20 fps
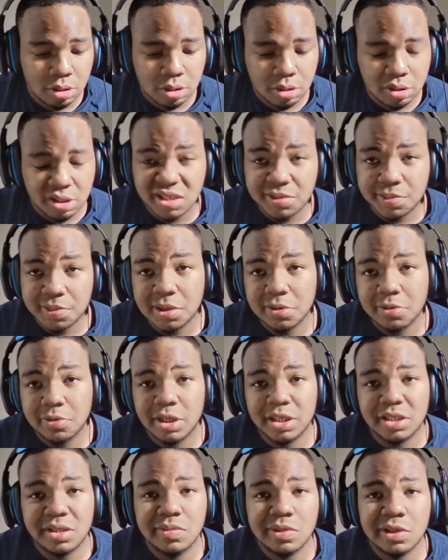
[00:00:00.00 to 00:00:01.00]
That's probably
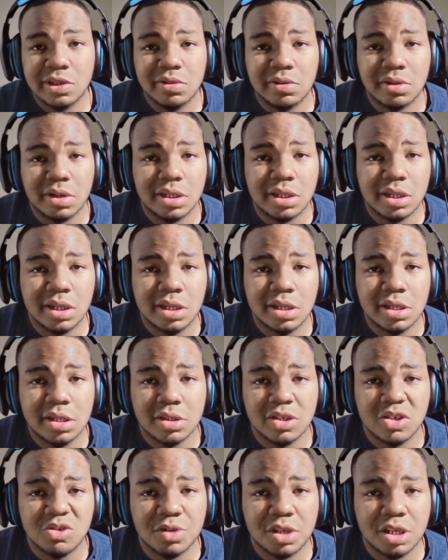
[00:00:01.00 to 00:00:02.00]
why he broke right there.
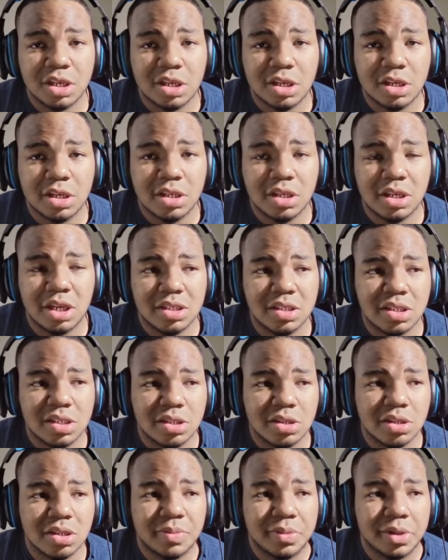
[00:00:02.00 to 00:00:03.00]
Spending
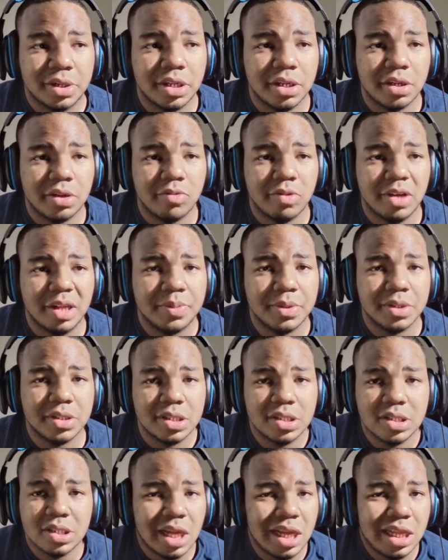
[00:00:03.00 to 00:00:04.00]
unnecessary money on weapons
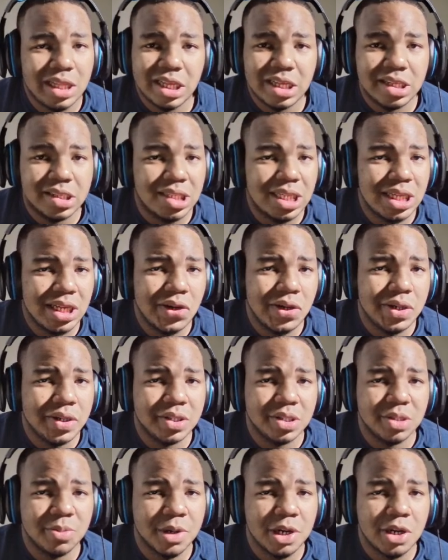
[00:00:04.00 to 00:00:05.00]
is not that
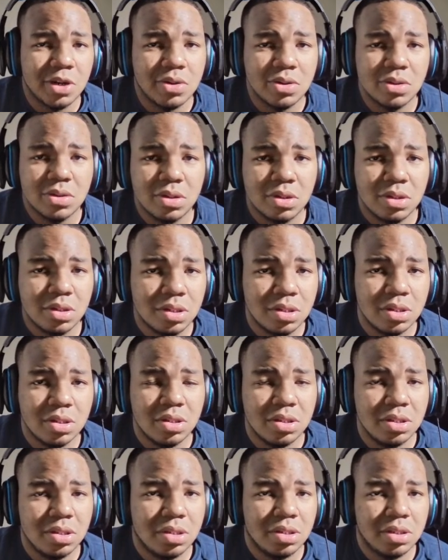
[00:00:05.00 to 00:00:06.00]
serious, bro.
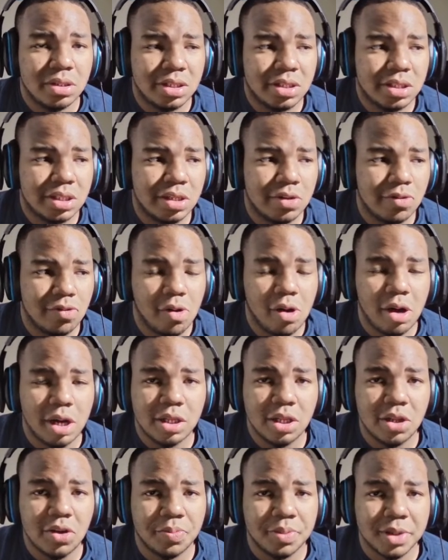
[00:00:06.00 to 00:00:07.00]
Just get one
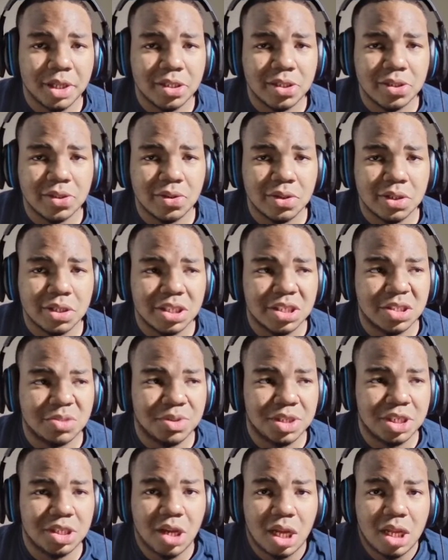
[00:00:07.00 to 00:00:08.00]
little pistol and just
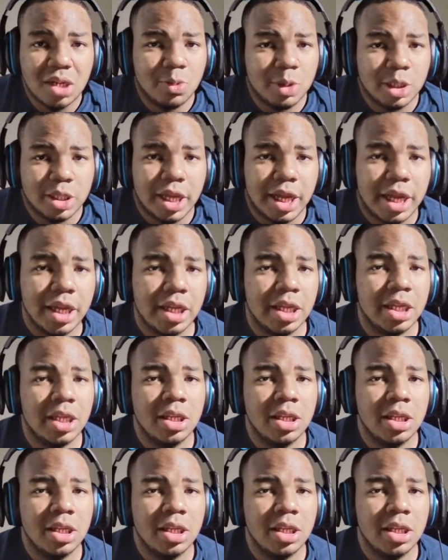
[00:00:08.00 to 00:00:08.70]
be done with that.